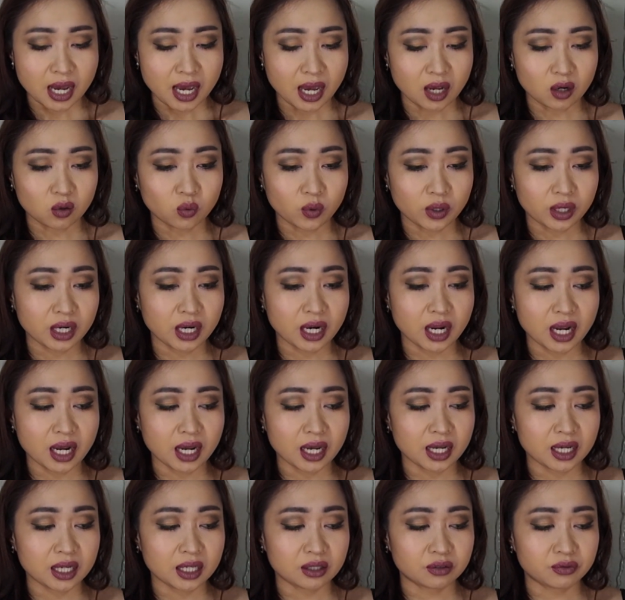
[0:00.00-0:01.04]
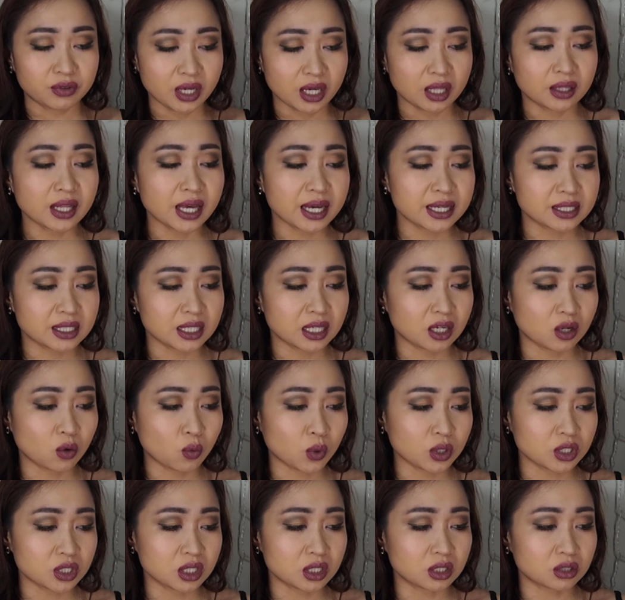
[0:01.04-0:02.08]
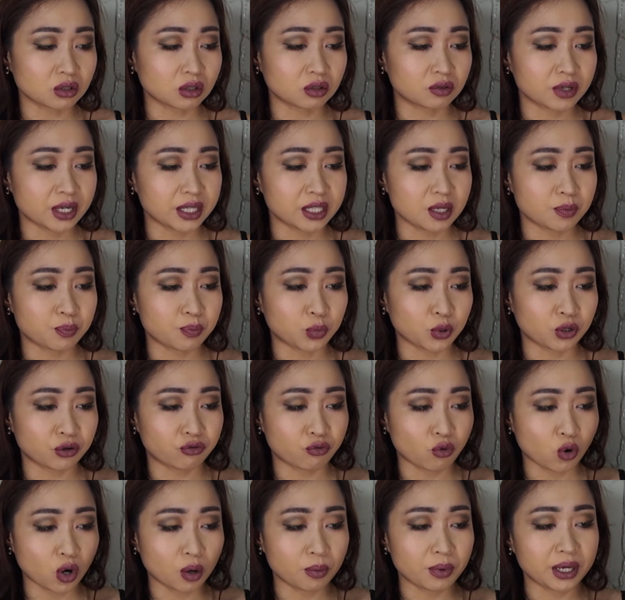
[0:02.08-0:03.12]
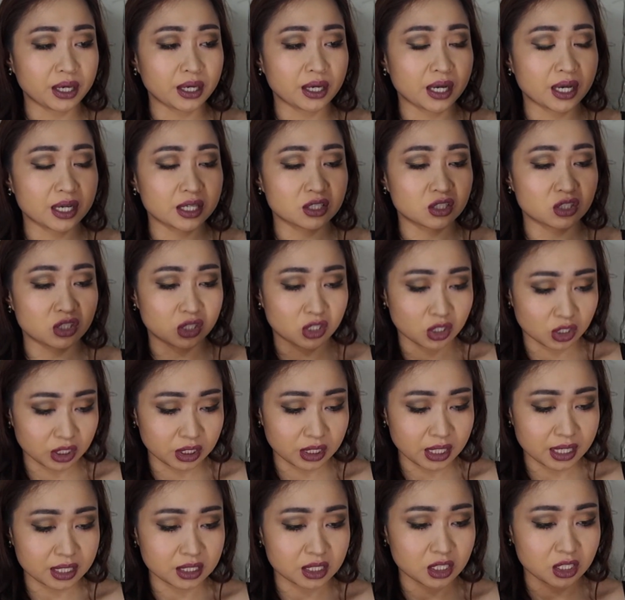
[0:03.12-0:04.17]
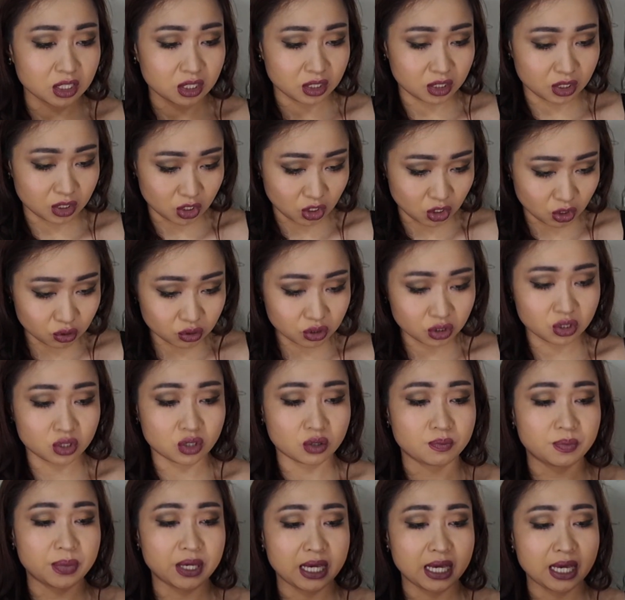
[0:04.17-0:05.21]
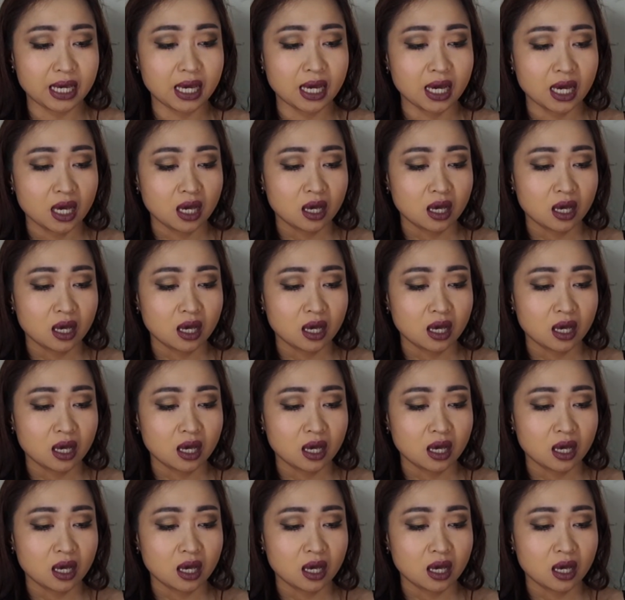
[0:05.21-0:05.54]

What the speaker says: and when I realized that it wasn't already performing as good as it used to be,